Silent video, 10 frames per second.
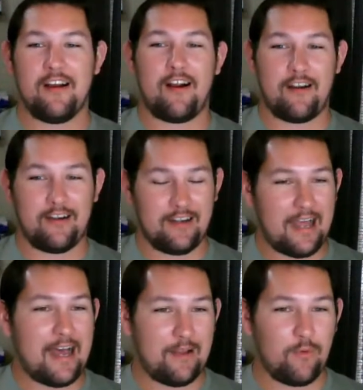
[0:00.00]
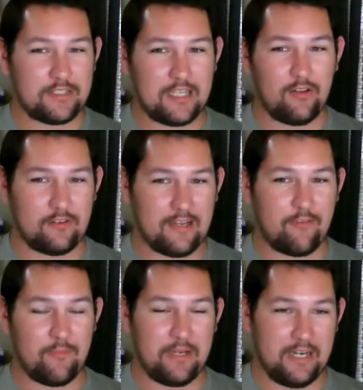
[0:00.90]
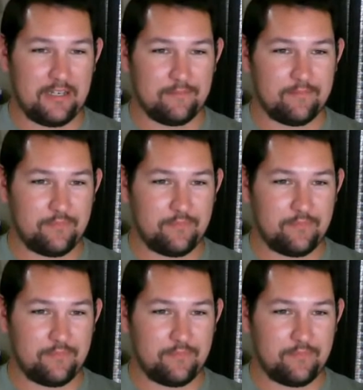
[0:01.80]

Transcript: are not what they look like from the beginning.